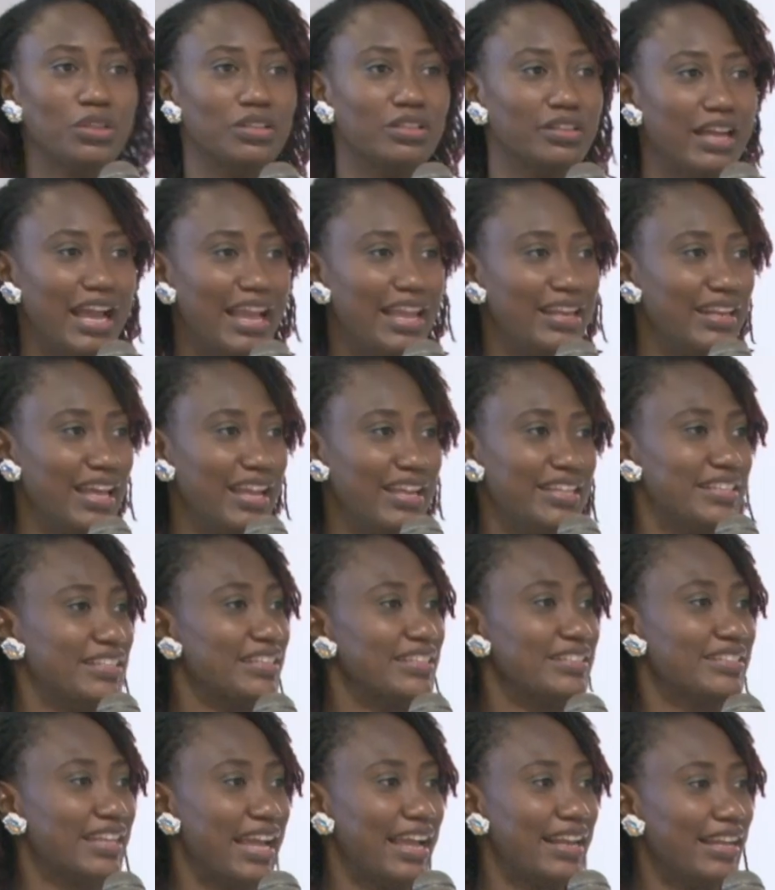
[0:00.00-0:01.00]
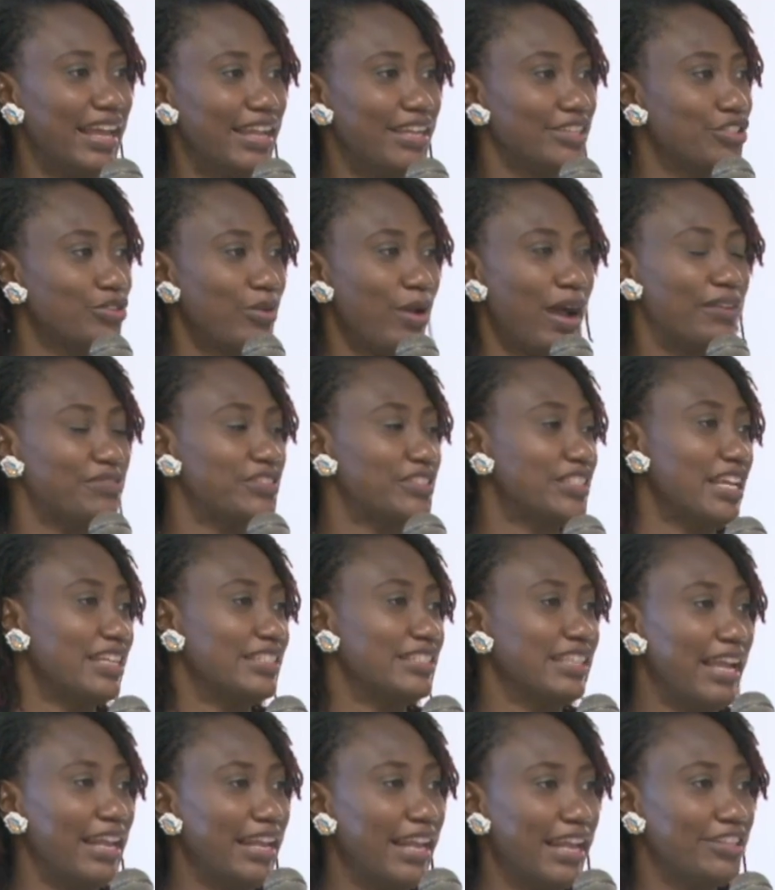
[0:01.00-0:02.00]
I like it. I like to have sex. I
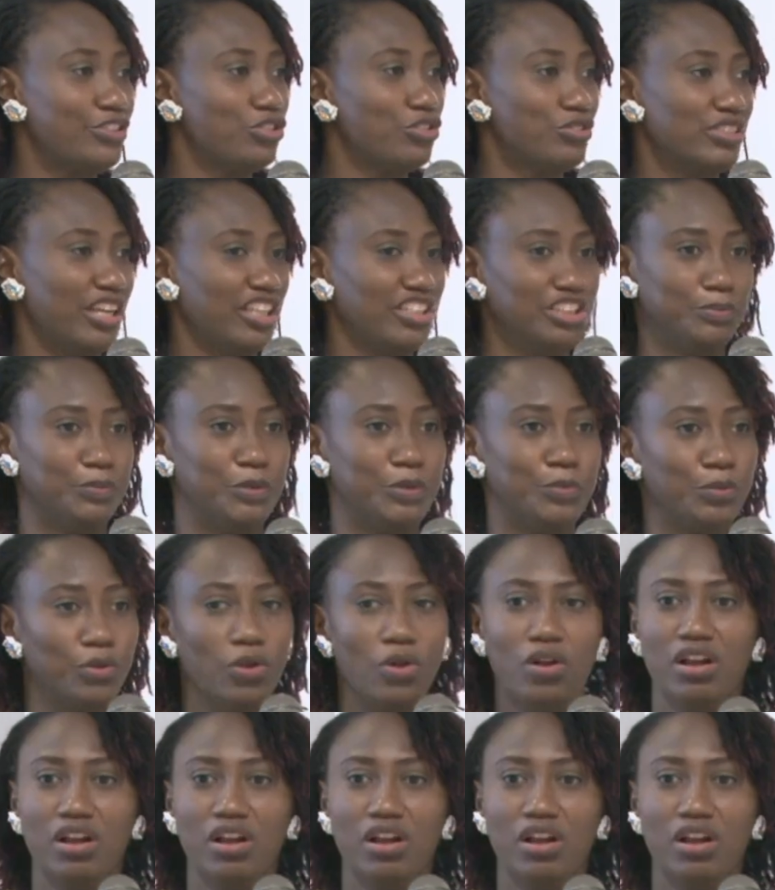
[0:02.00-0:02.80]
like to touch people.